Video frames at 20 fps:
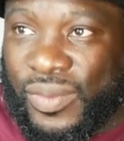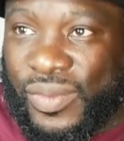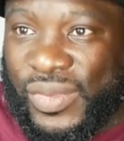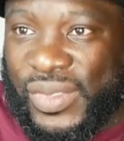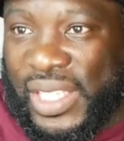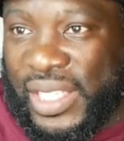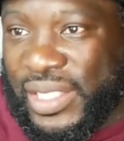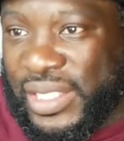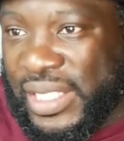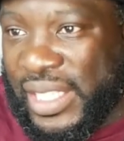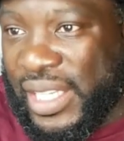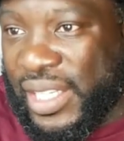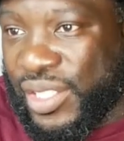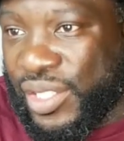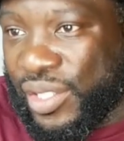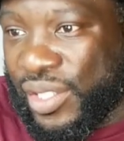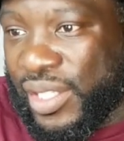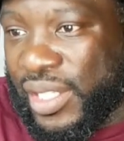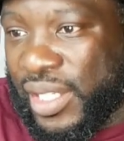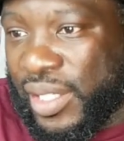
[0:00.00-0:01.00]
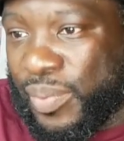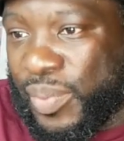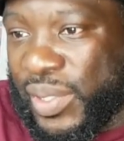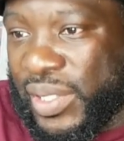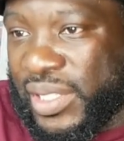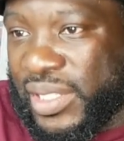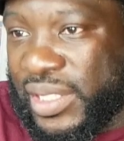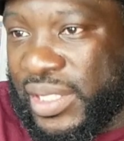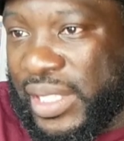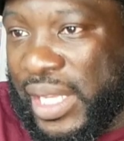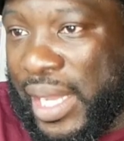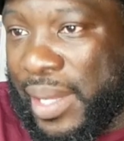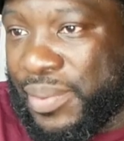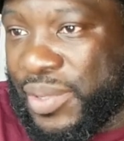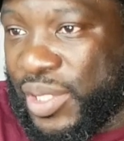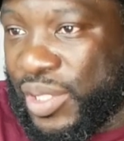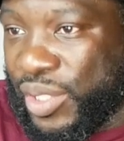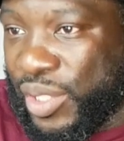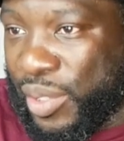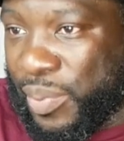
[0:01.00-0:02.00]
they saying you're going to put a stop
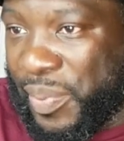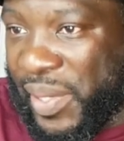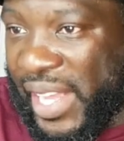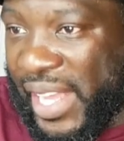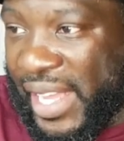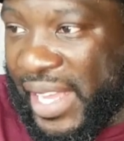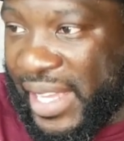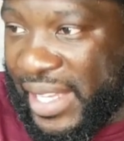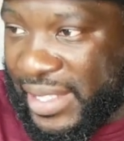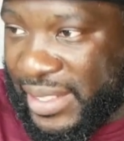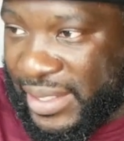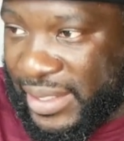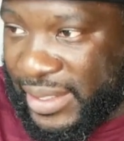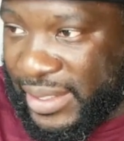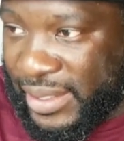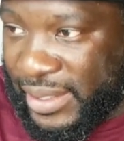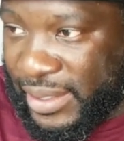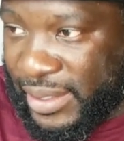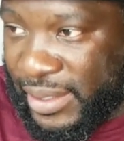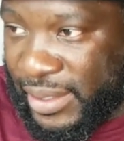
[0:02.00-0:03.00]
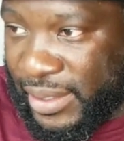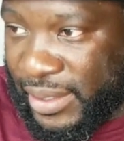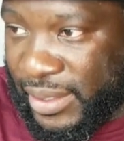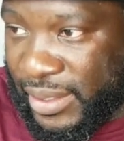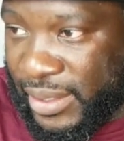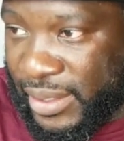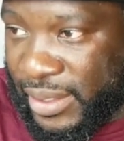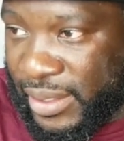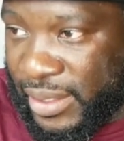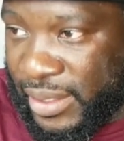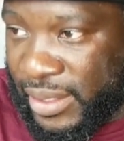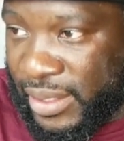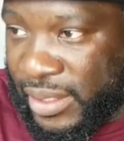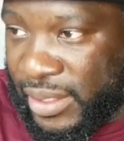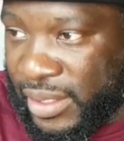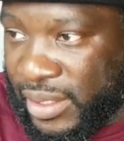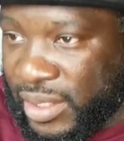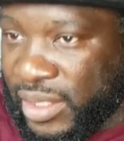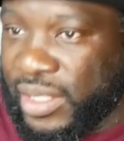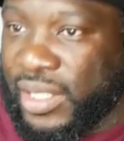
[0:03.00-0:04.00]
to your past.
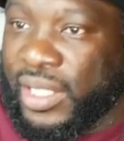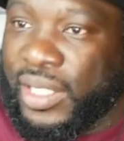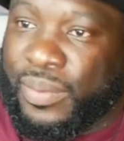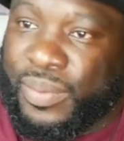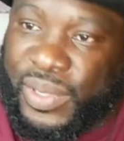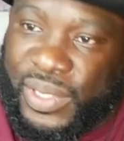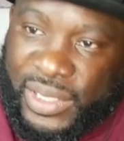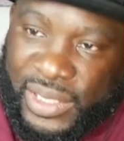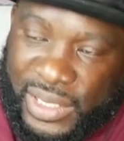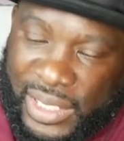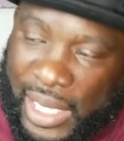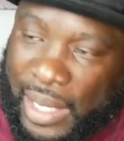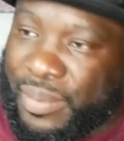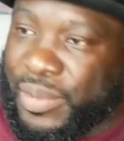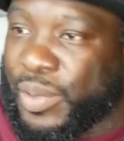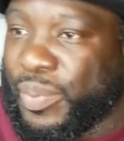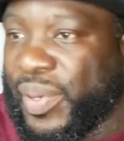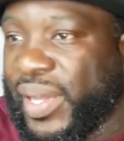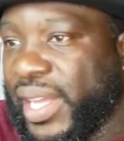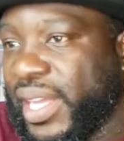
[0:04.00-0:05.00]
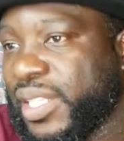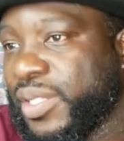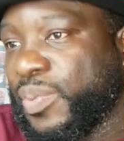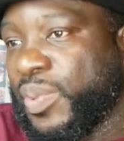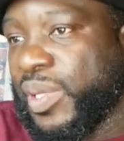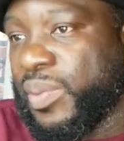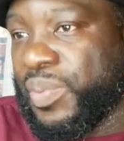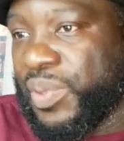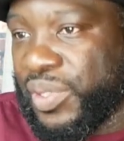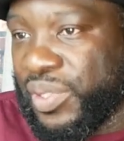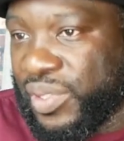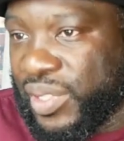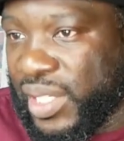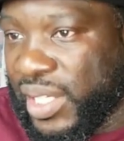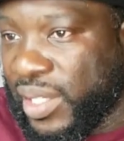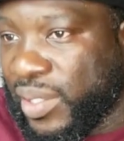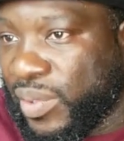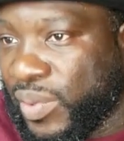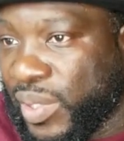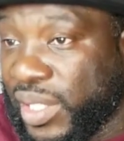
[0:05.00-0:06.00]
You're going to put a stop to past people you
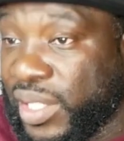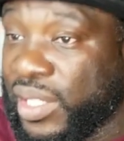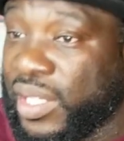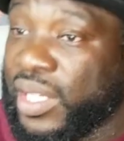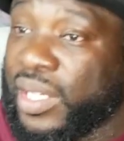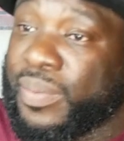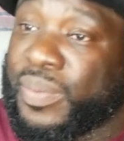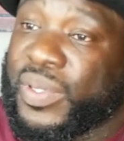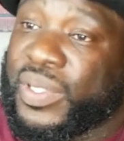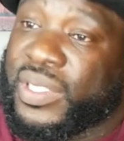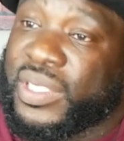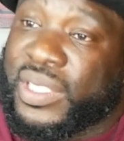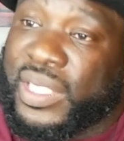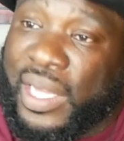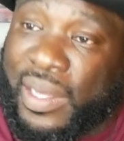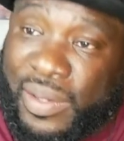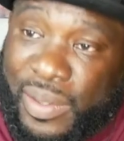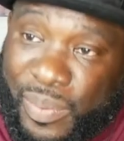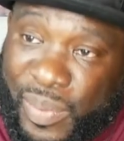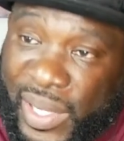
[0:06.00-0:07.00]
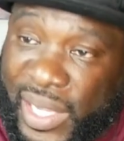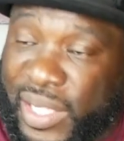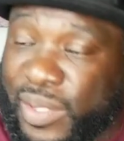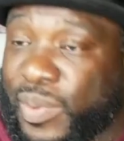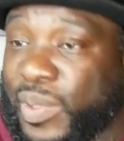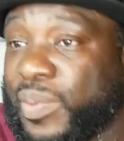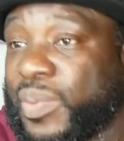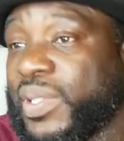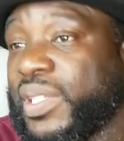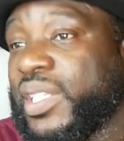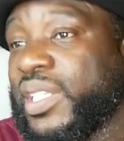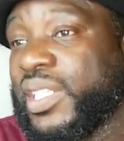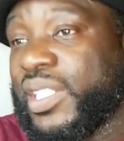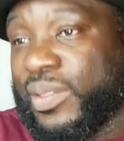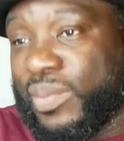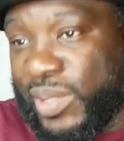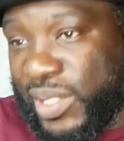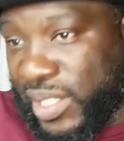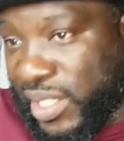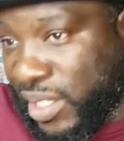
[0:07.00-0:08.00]
dealt with. You're going to put a stop to past people your
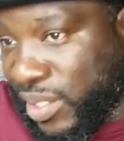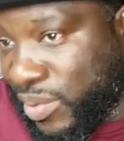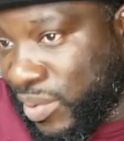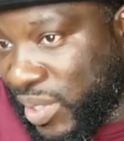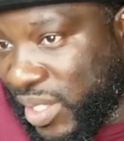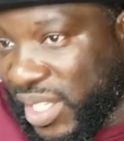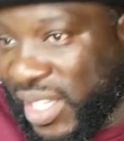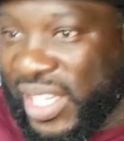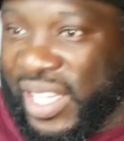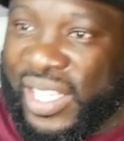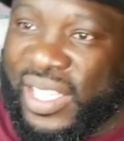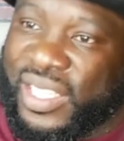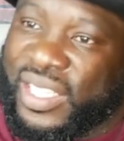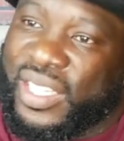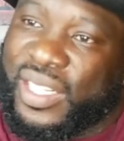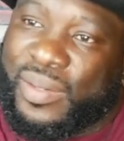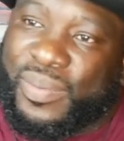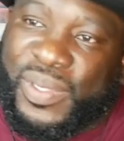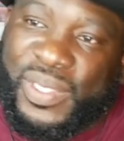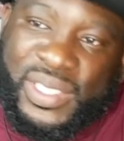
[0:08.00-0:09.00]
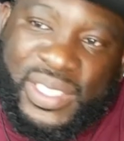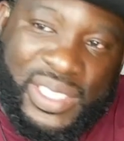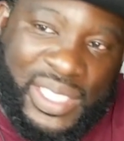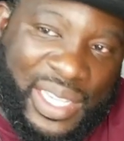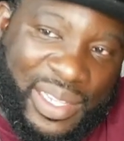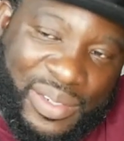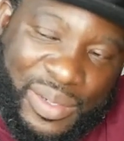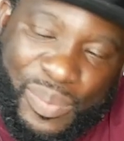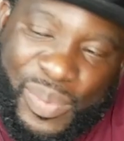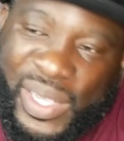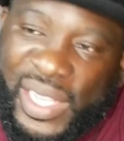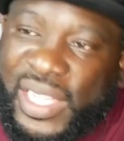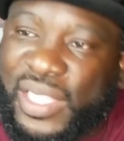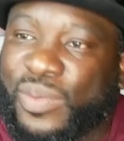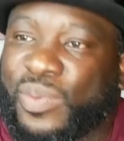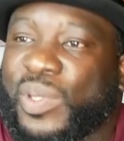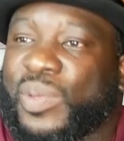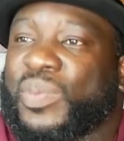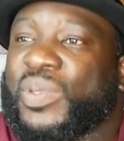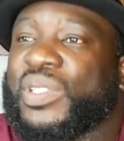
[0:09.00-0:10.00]
husband dealt with. You're going to put a stop to
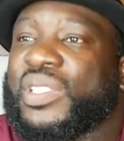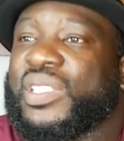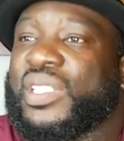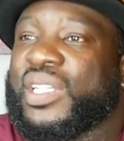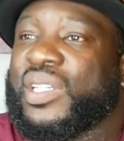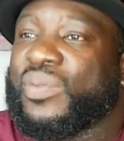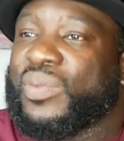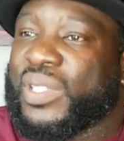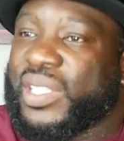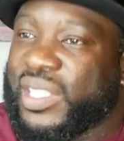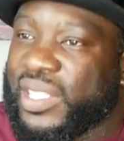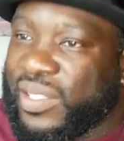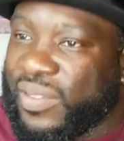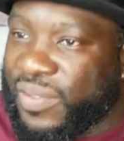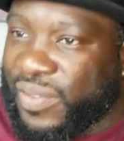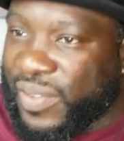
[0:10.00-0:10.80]
past people you dealt with in your